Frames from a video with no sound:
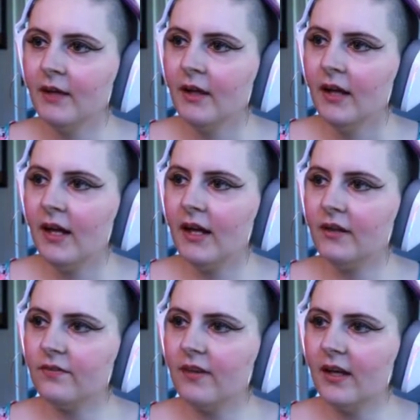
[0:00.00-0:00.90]
and
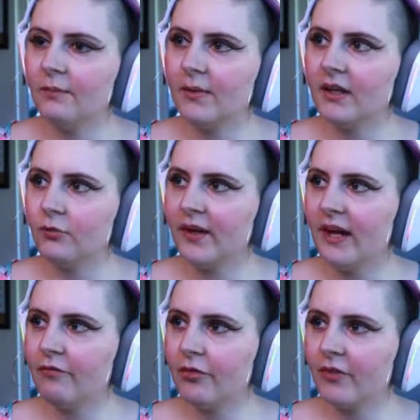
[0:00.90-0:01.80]
instead, because we
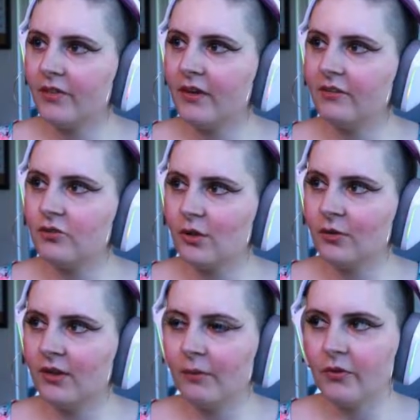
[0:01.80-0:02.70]
have 3 things that tribute
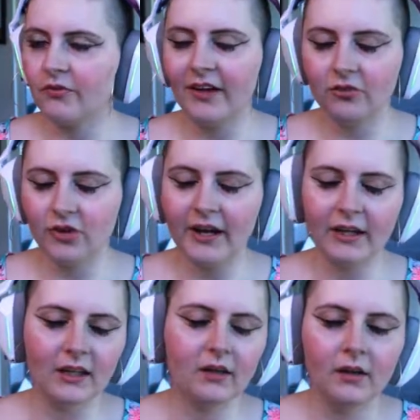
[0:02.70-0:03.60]
summon with Vice
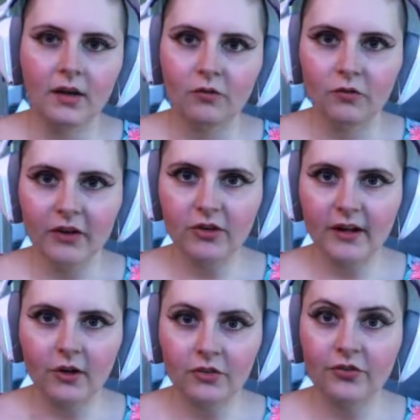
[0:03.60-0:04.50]
Dragon, Red Dragon
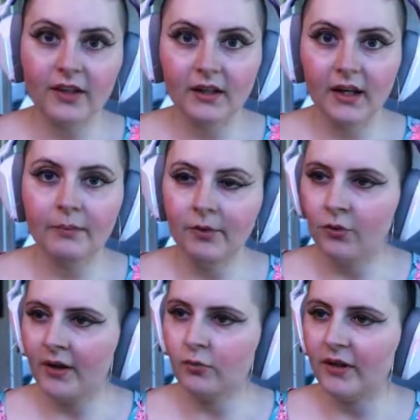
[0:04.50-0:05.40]
Archfiend, and Blue
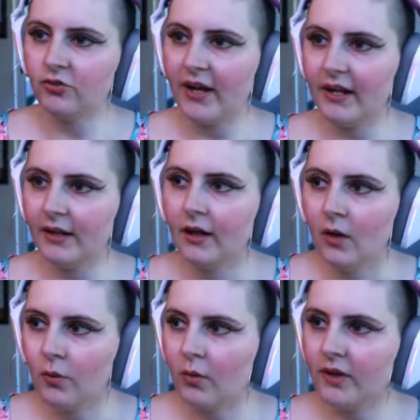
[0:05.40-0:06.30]
Eyes White Dragon,
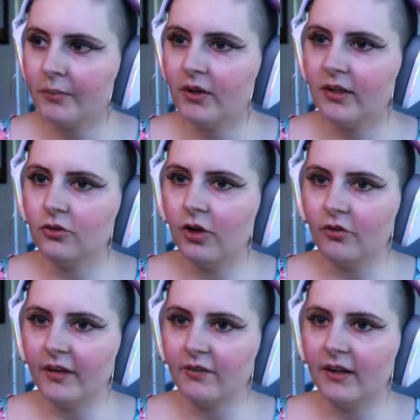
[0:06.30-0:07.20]
we're going to put in Dark
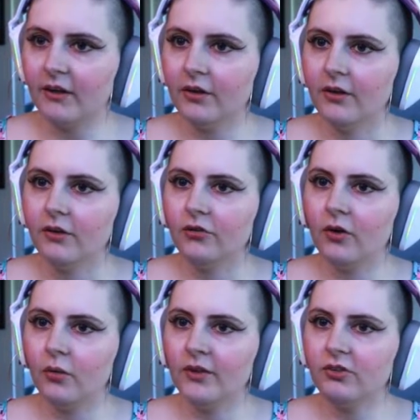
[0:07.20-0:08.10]
Resonator.
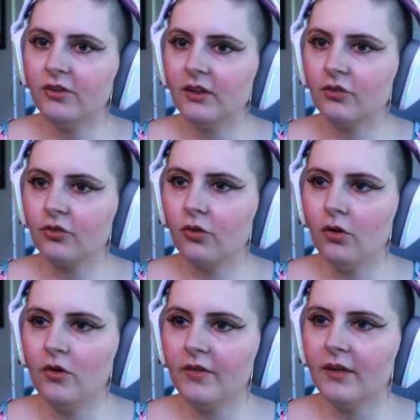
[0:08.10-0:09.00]
So we just need to scroll
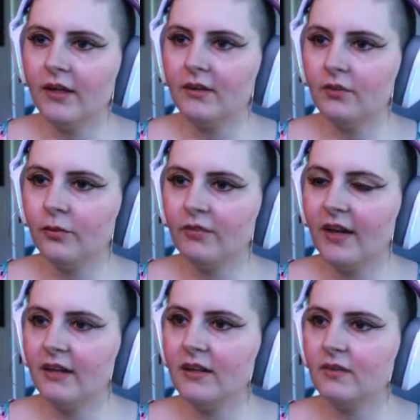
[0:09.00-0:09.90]
over until we
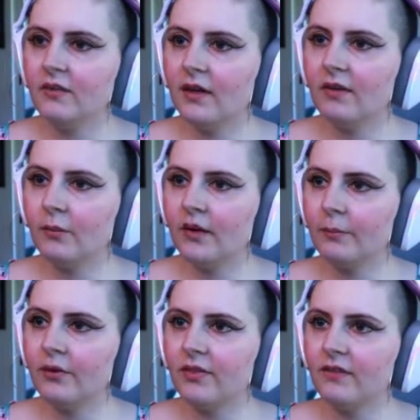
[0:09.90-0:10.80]
find it, and then we're going to
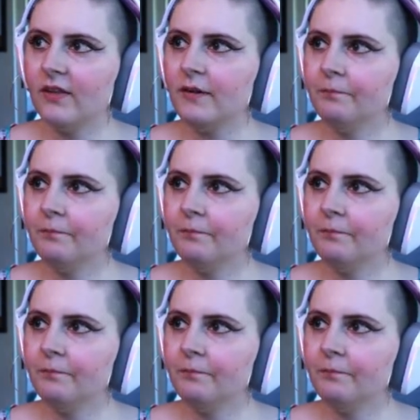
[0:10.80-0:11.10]
put this in.